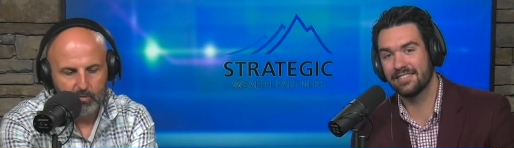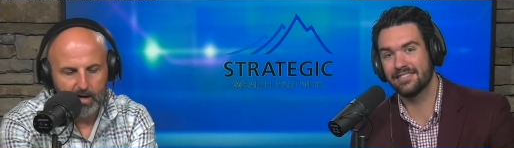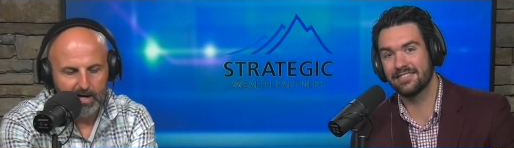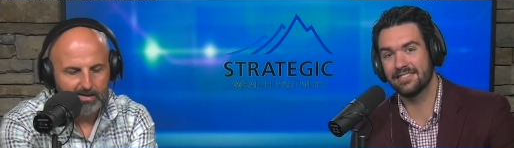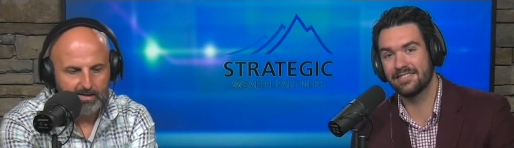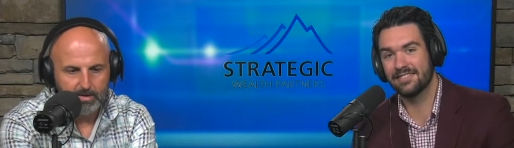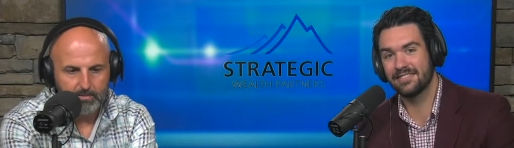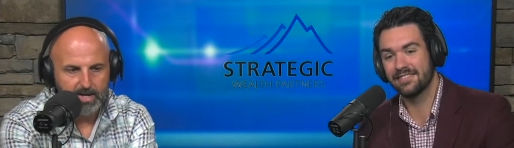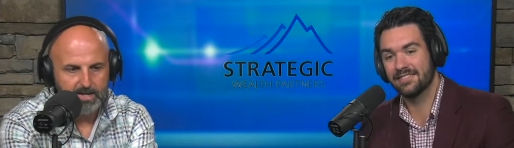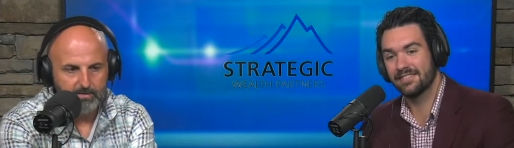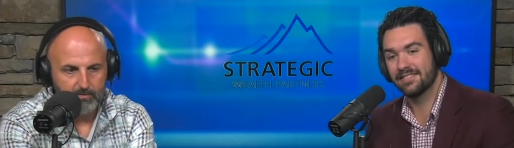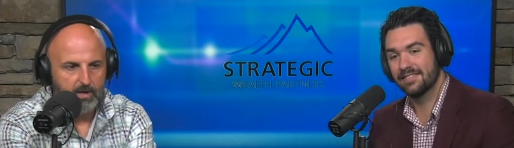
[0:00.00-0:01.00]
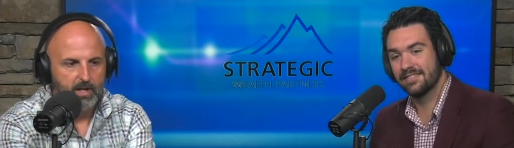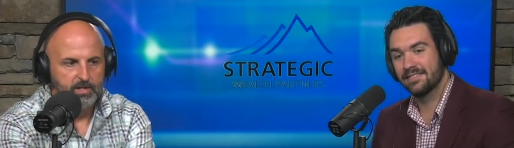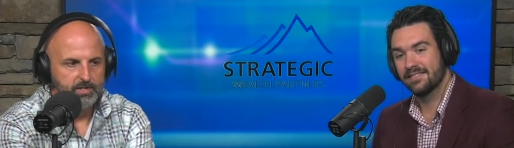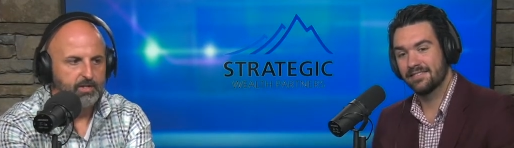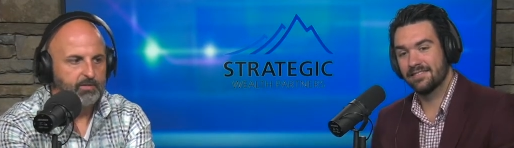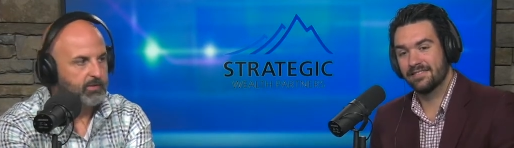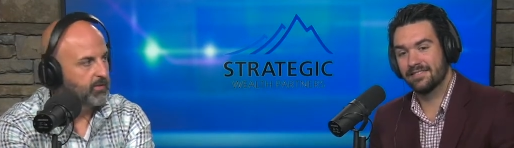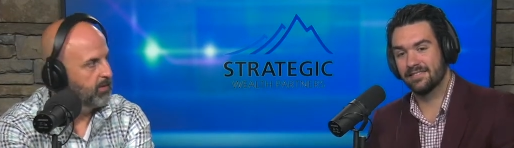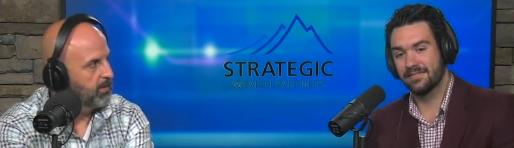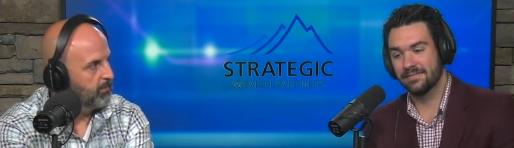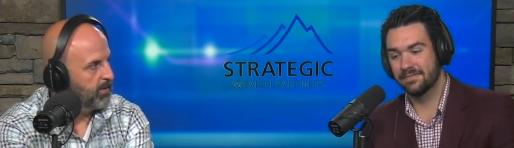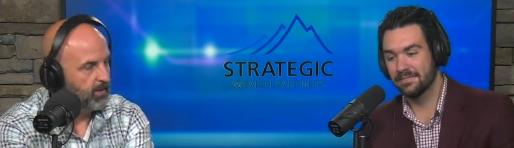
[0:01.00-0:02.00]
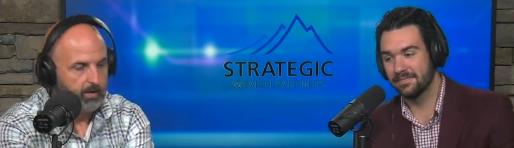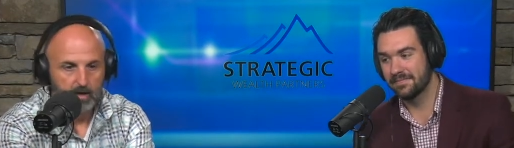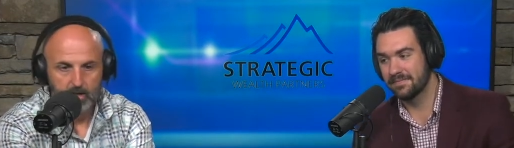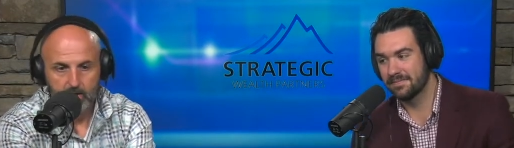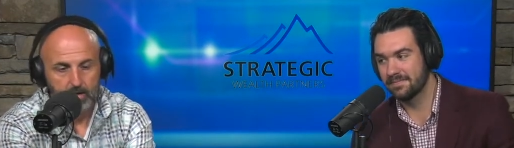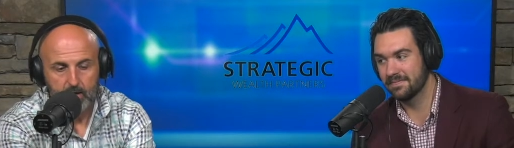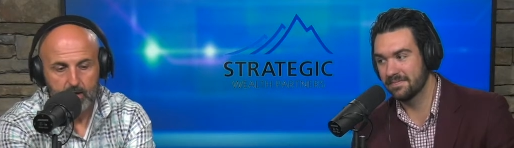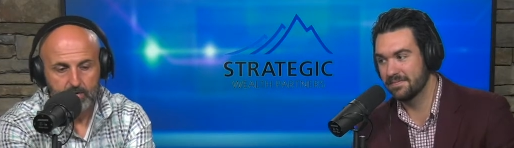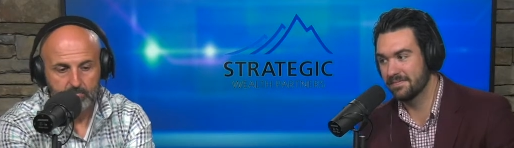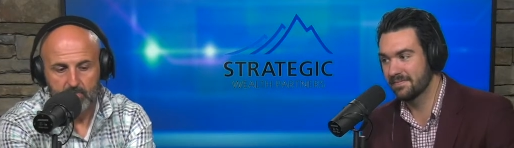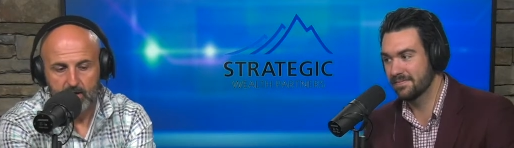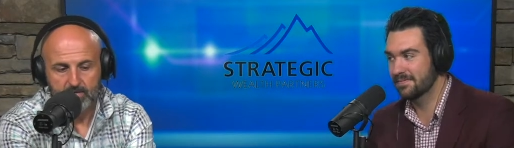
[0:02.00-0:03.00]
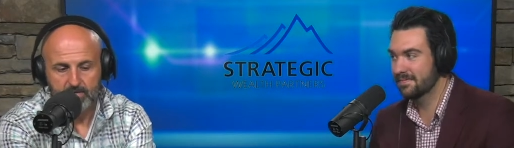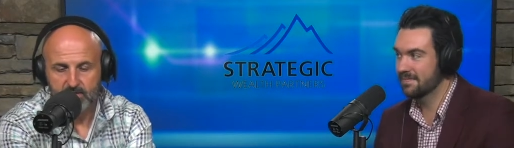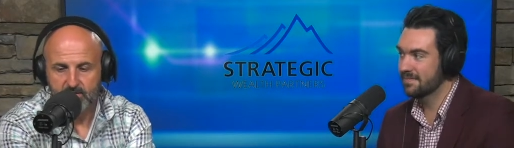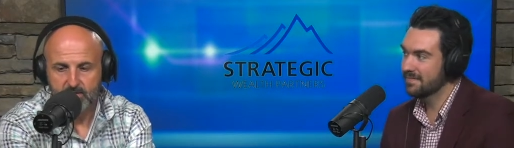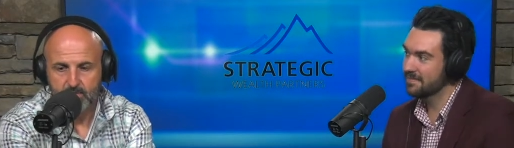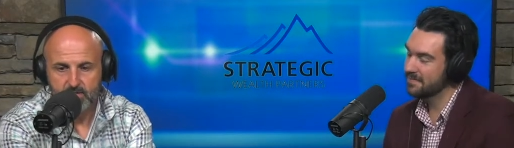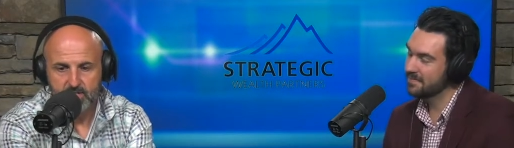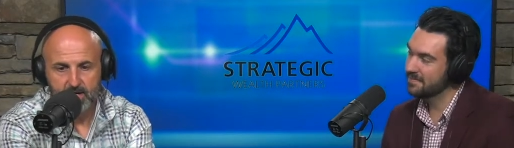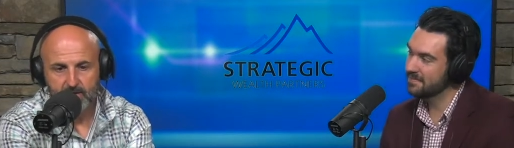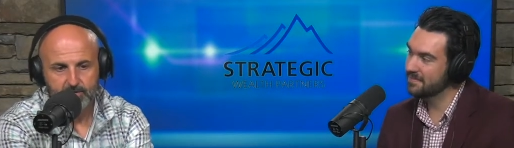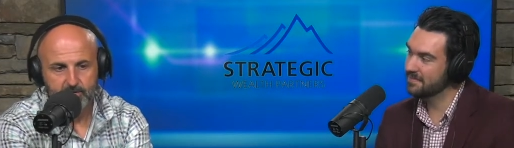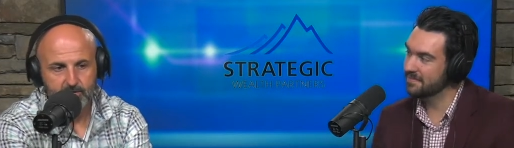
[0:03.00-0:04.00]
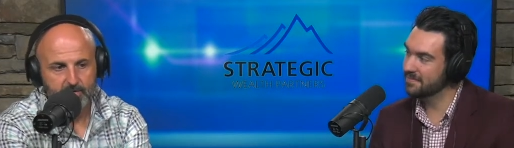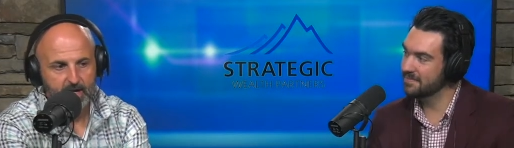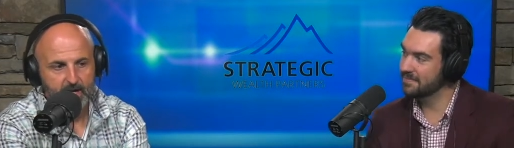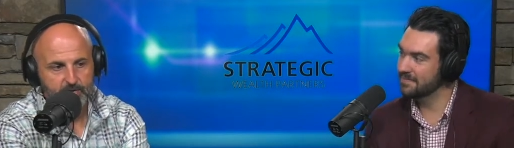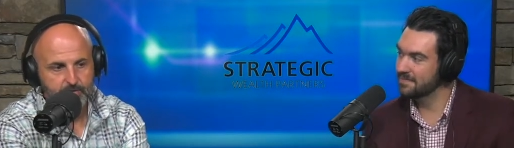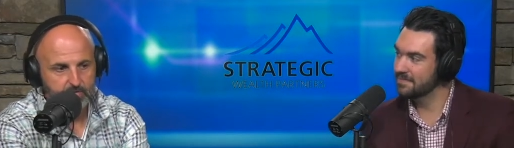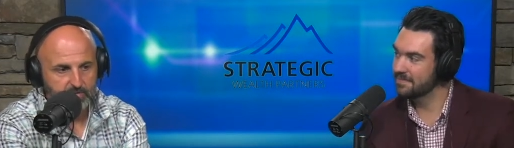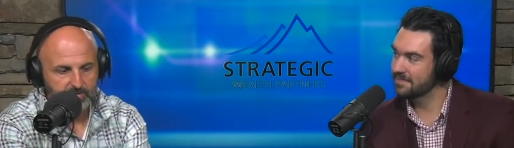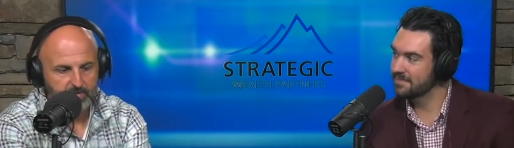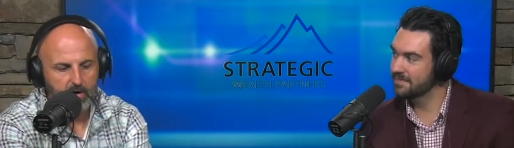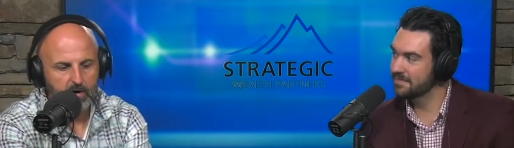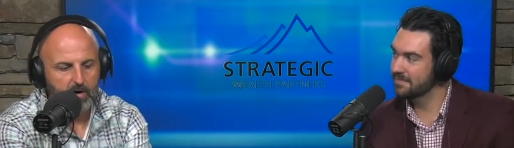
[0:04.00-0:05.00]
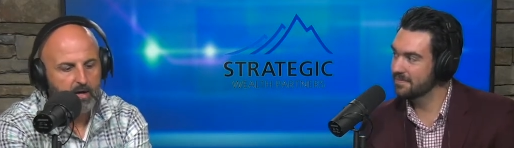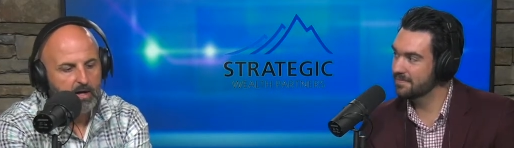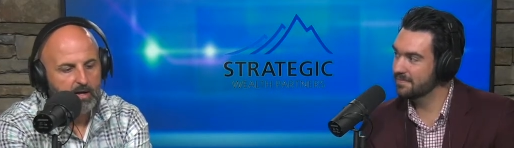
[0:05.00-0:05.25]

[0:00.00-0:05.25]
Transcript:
Speaker 1: why I like my nephrologist. My uh, and I'll I'll say his name is Dr. Andrew Lazar.